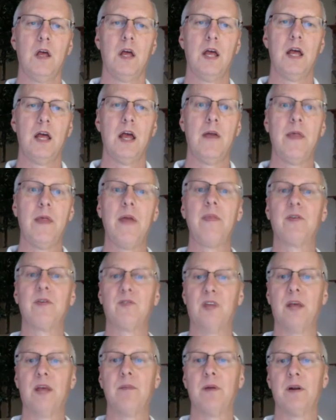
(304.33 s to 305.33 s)
And then the
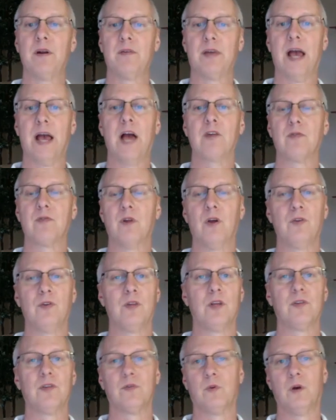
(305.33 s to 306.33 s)
statement of cash flows.
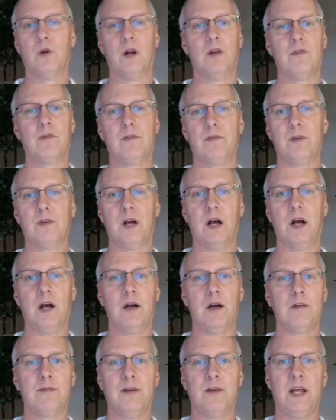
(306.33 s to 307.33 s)
This is what a
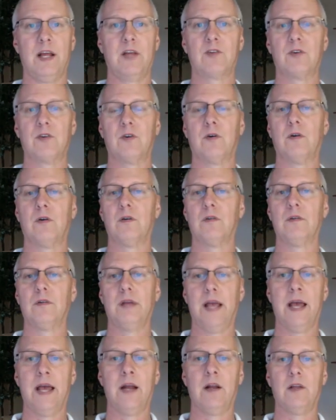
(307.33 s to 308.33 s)
financial
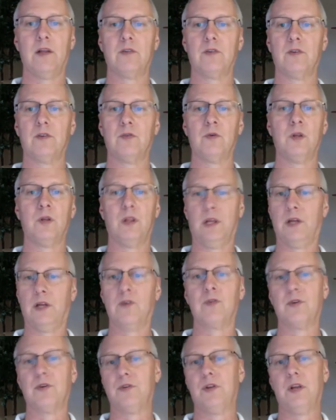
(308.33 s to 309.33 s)
analyst is really
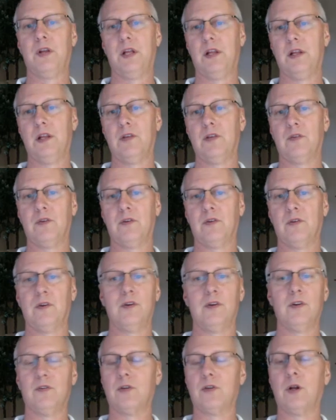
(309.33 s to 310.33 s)
interested in. This is a
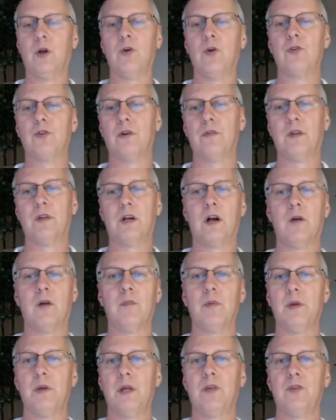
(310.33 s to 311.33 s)
disclosure of the
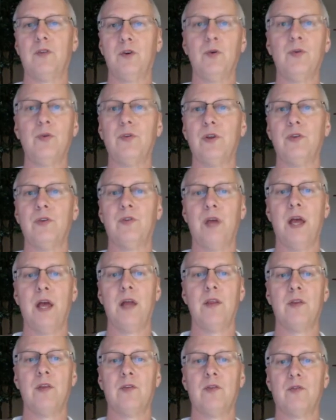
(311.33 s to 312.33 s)
company's uses
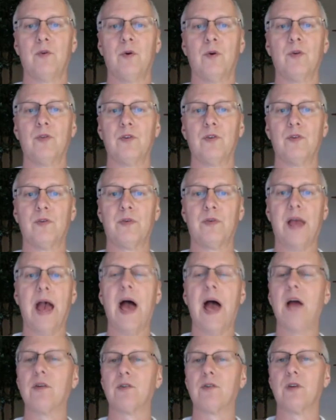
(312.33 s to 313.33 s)
and the sources of
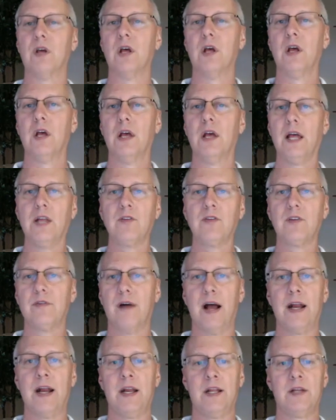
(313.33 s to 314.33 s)
cash. It's
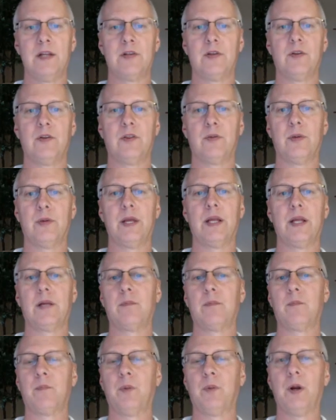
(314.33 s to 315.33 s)
divided into three
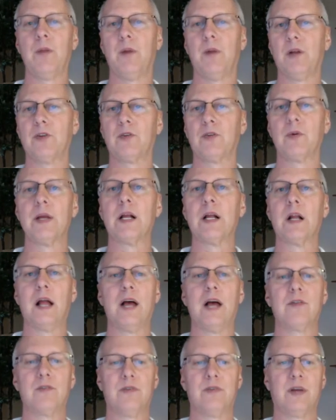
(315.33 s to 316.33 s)
pretty much three
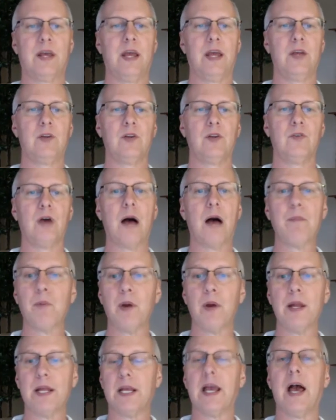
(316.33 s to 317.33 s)
classifications.
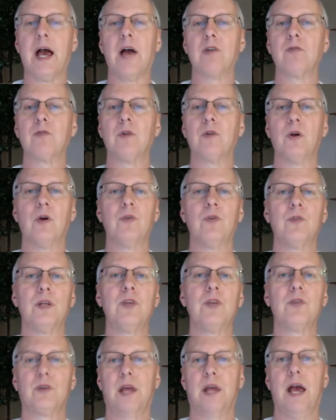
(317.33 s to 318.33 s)
Operating cash flows,
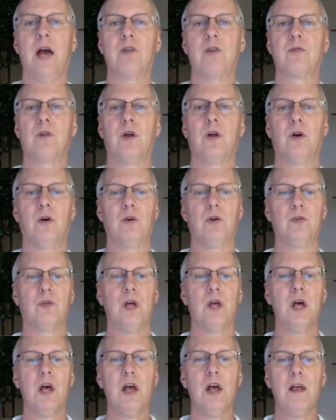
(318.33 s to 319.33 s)
these are cash flows
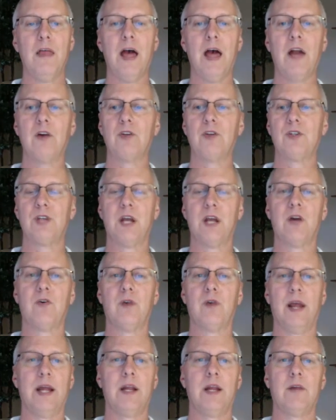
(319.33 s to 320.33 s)
that are
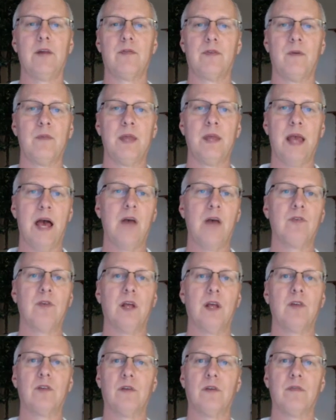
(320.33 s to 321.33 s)
generated from the
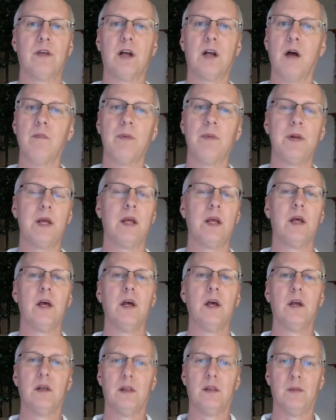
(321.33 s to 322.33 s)
assets of the company
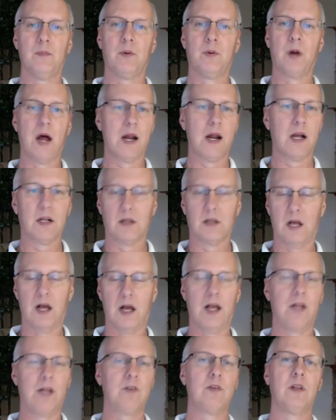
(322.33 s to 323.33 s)
the product
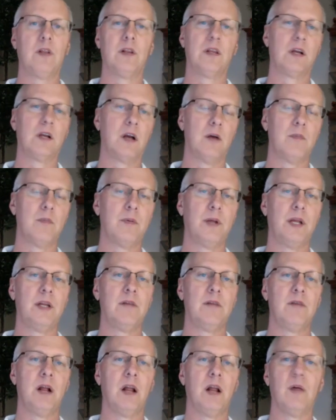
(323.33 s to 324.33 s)
lines that the company
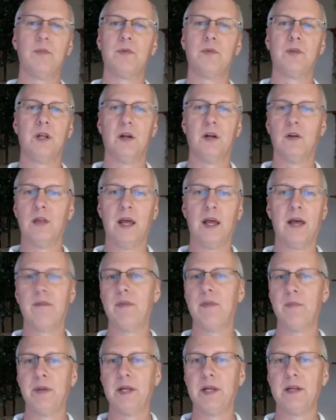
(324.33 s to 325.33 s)
develops. You know, they
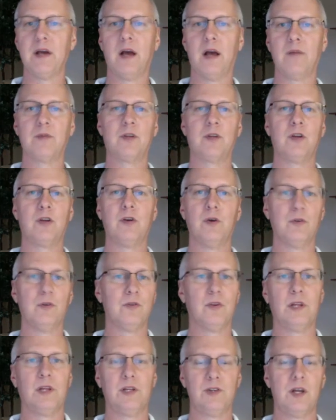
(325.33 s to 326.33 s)
have the P times Q,
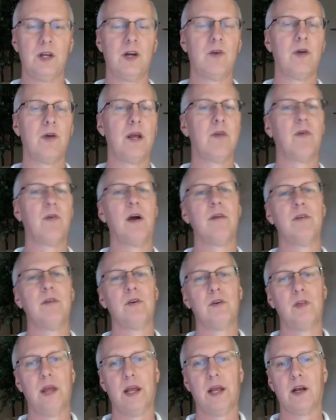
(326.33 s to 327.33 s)
so they generate mm-hmm.
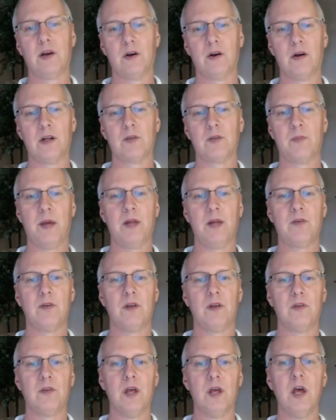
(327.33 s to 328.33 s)
revenue, they incur
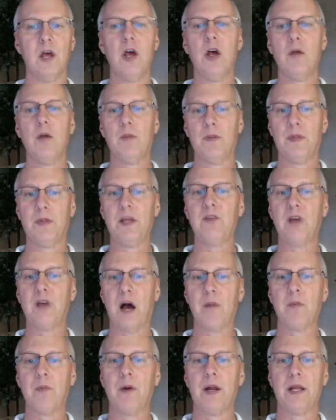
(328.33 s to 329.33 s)
expenses, but these
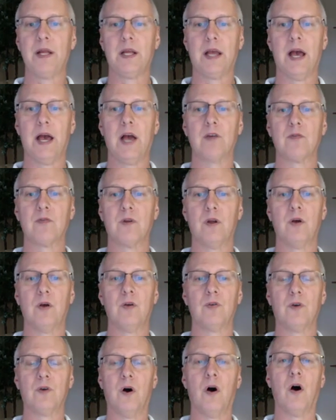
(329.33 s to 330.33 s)
operating cash
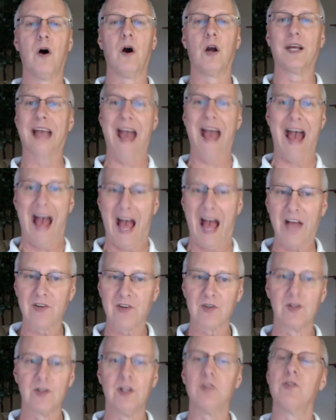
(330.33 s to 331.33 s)
flows are
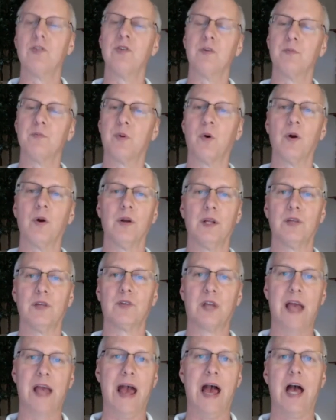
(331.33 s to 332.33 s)
cash. This is important. It's
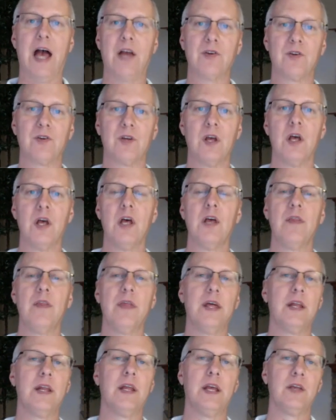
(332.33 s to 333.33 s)
cash
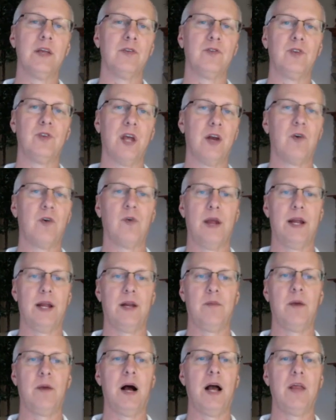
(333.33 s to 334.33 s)
that is
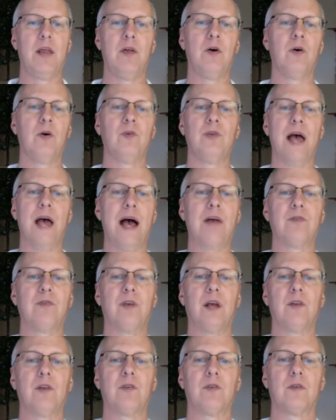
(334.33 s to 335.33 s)
generated by those
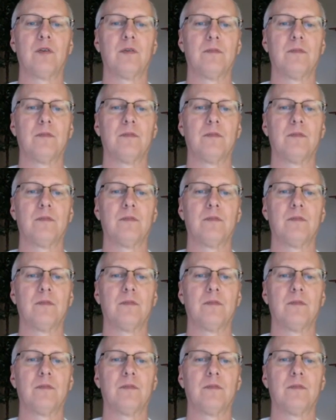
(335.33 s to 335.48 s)
assets.